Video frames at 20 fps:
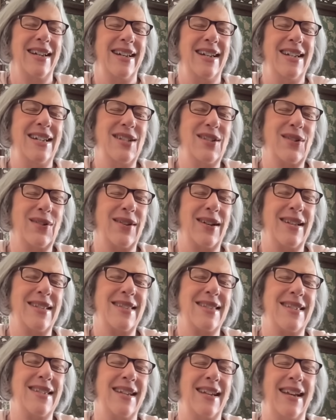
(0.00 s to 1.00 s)

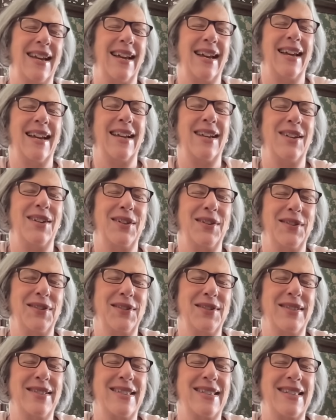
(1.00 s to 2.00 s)
interesting.
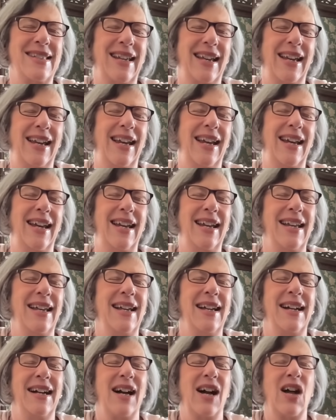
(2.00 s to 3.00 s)
You see
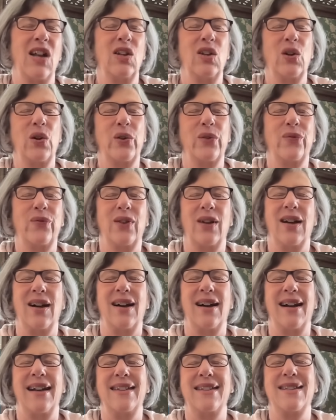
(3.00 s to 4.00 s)
a lot of
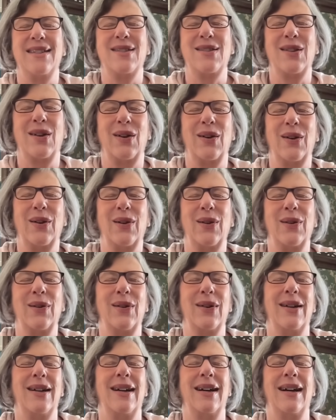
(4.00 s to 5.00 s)
light. So
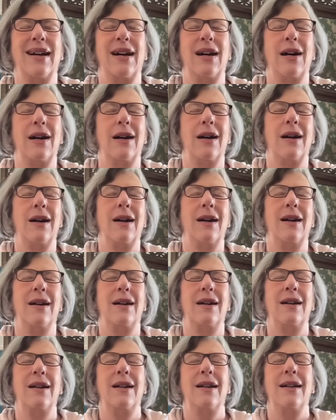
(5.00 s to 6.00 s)
uh,
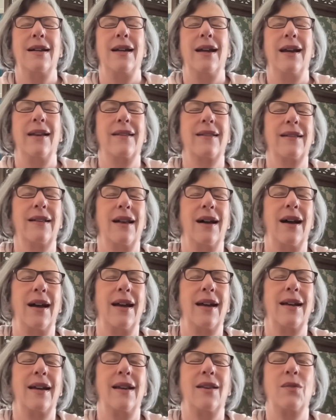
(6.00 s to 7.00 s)
it's
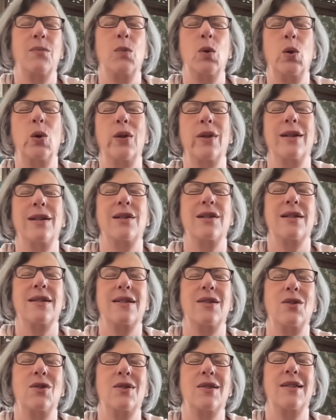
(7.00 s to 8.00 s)
like, it's more than
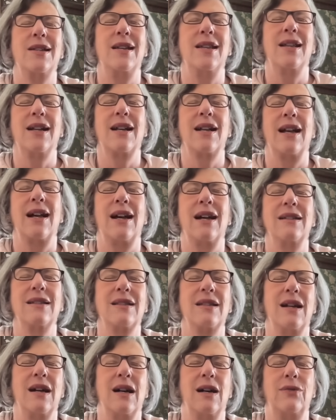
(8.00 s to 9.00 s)
just you see the
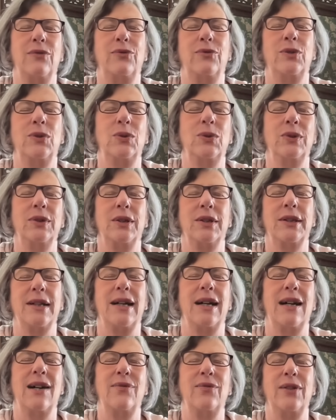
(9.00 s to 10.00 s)
glass half full, not
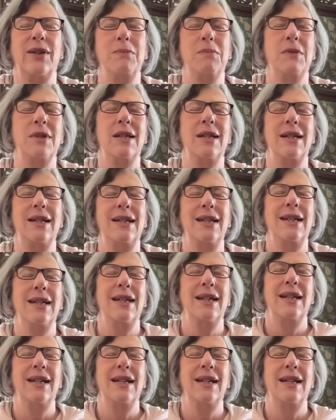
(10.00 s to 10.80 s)
half empty.